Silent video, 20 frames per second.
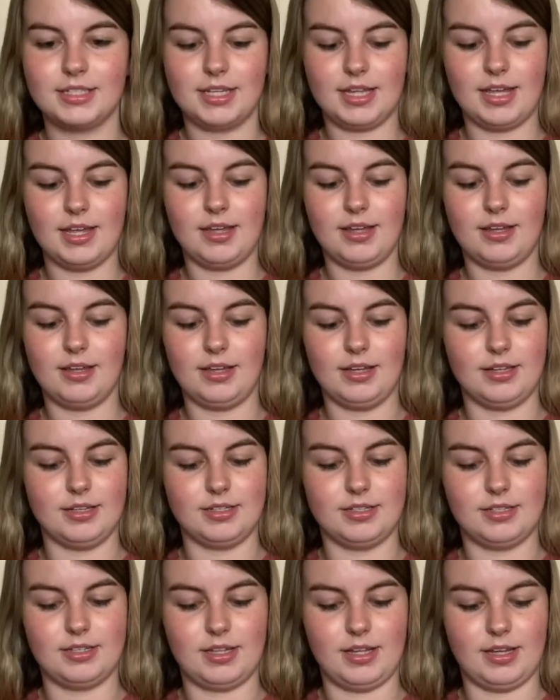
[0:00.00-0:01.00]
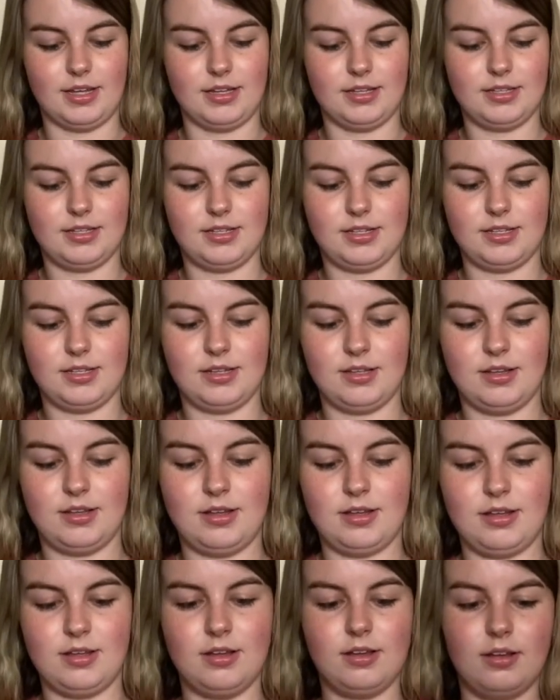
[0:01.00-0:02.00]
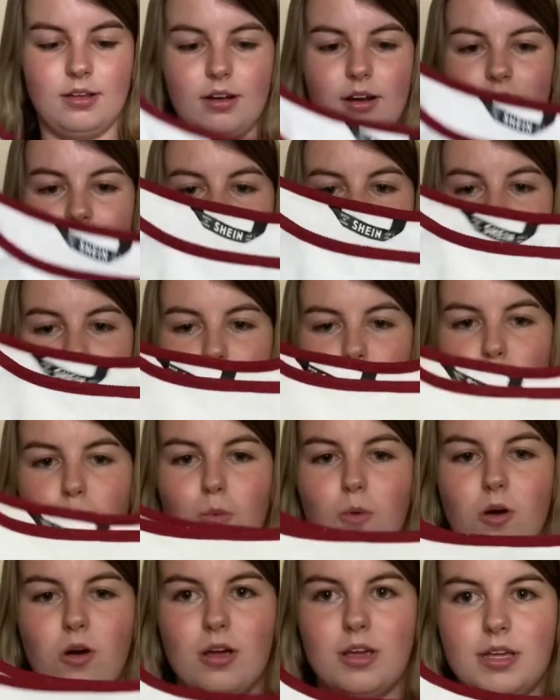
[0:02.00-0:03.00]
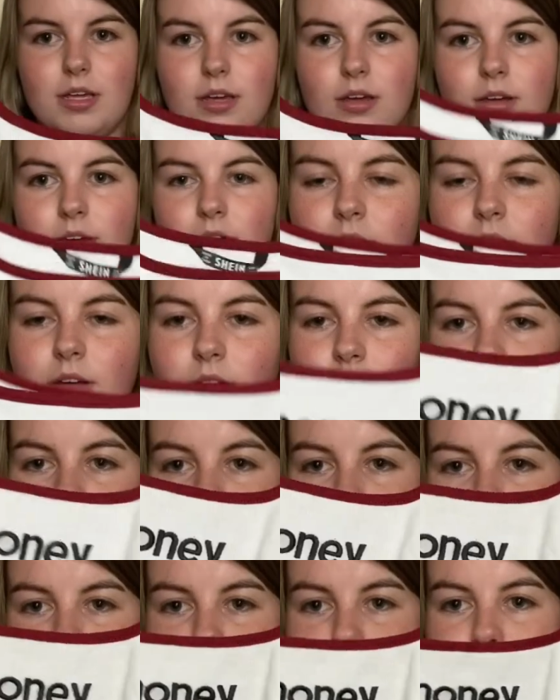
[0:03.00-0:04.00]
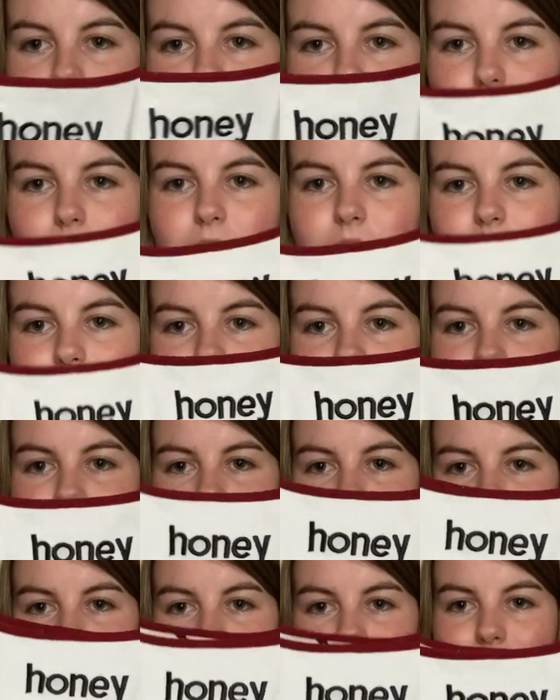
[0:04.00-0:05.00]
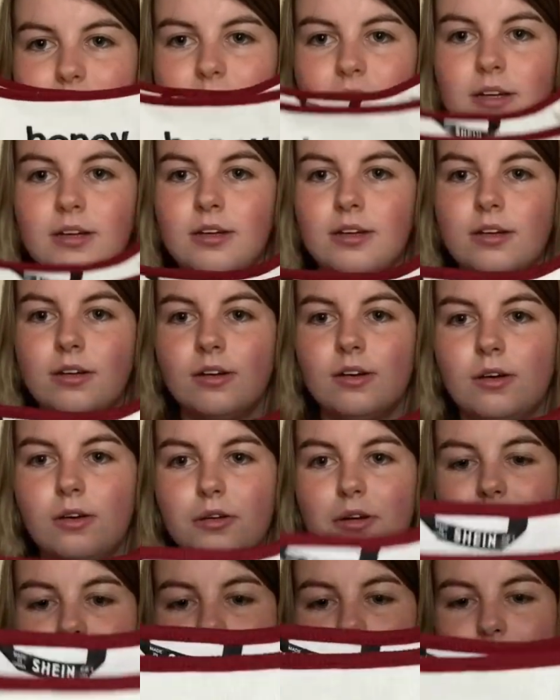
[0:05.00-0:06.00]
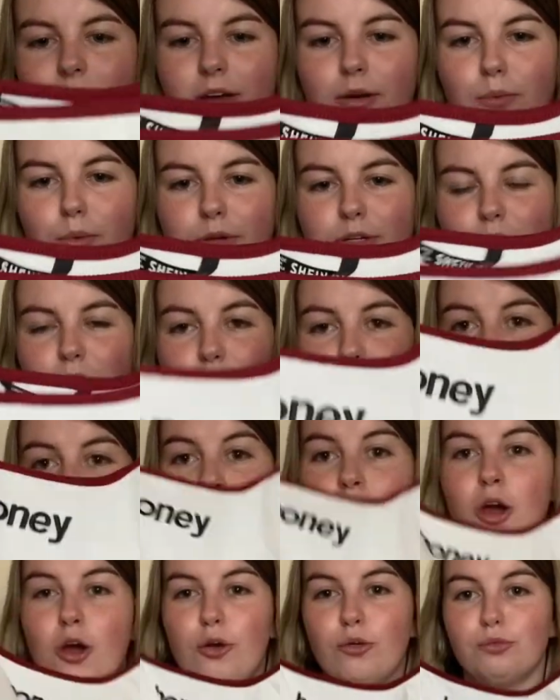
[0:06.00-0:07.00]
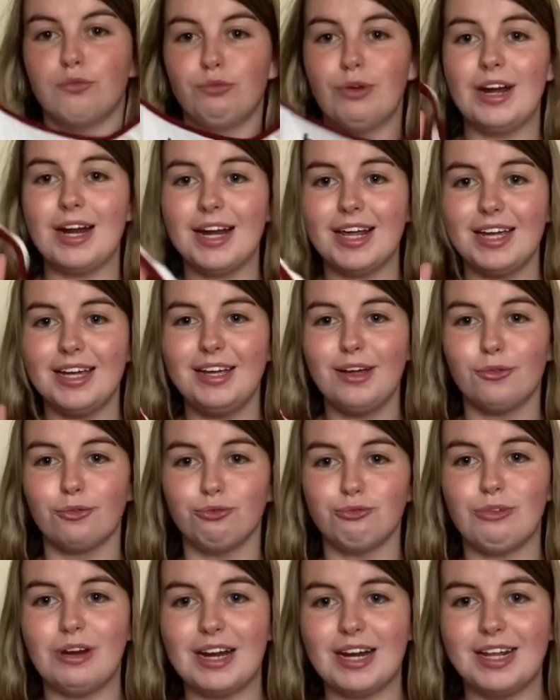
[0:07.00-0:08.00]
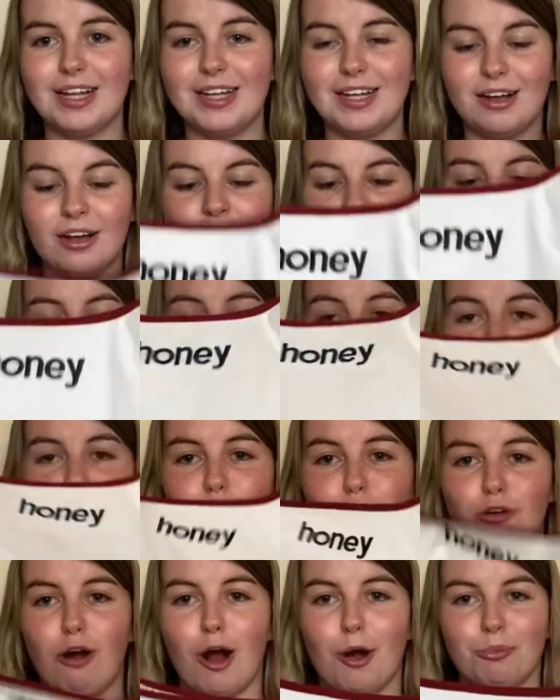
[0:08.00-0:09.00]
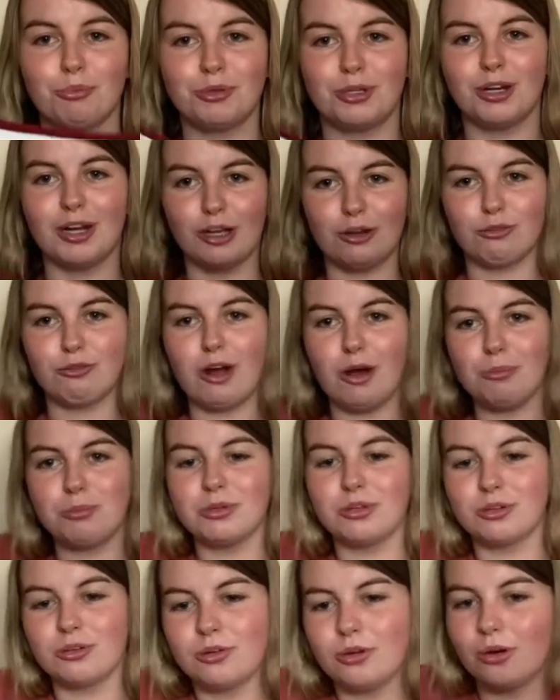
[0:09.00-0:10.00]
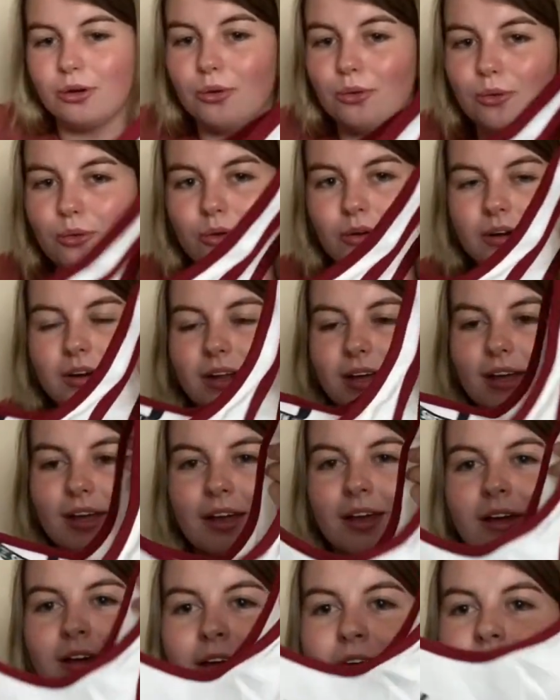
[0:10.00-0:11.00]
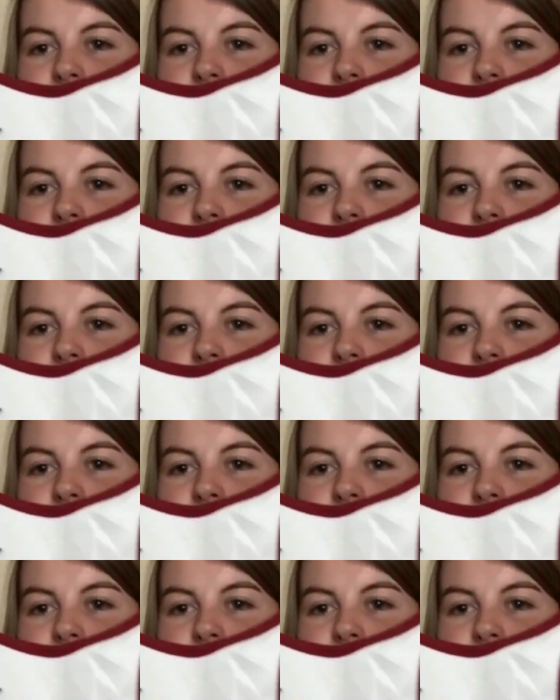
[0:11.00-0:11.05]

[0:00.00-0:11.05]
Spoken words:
thing is this like white crop top that says honey on it, which looks really, really cropped, like cropped galore. Like,